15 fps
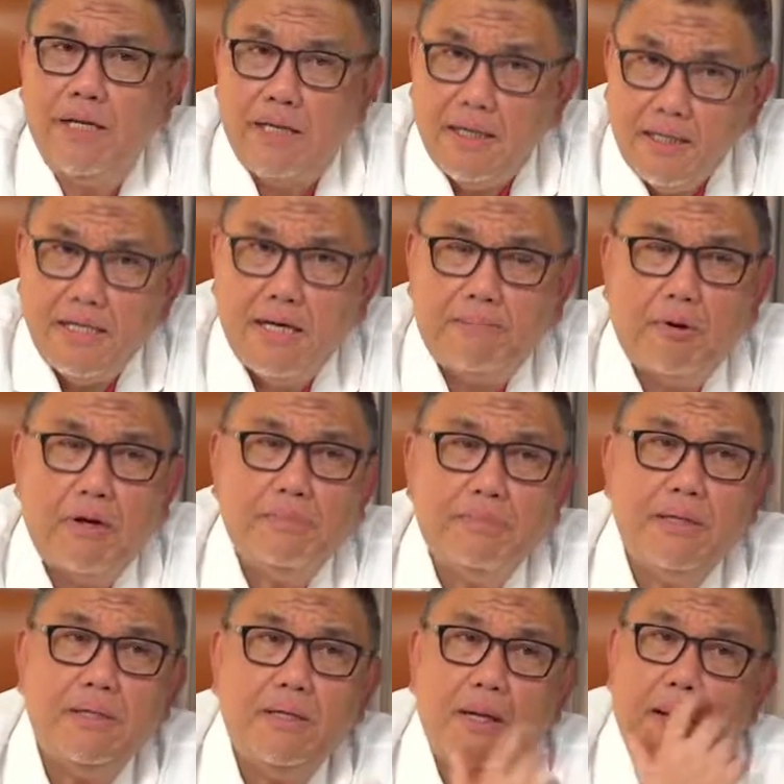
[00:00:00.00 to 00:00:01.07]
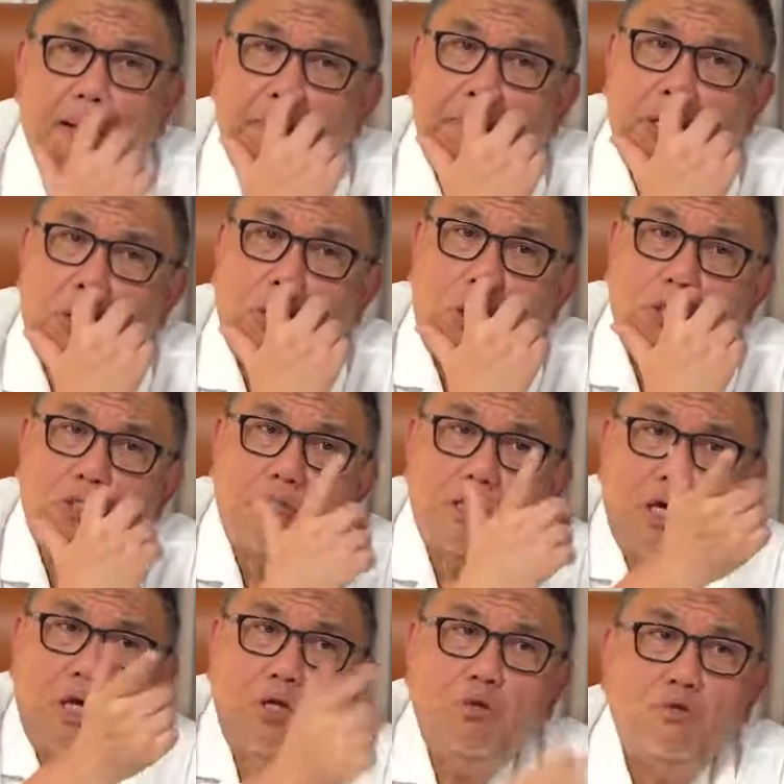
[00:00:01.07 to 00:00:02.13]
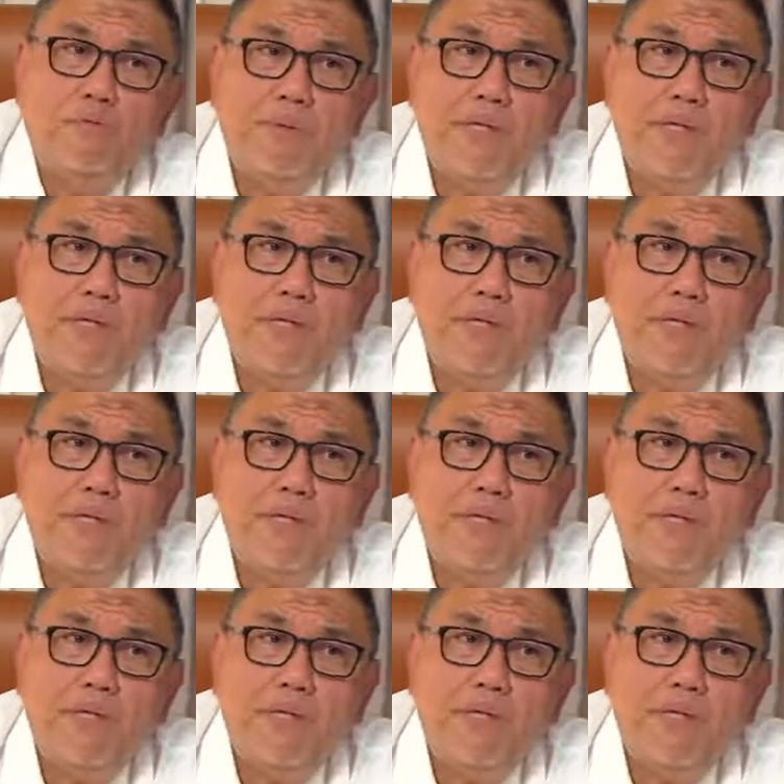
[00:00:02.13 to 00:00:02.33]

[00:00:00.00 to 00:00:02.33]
early appointment, because you're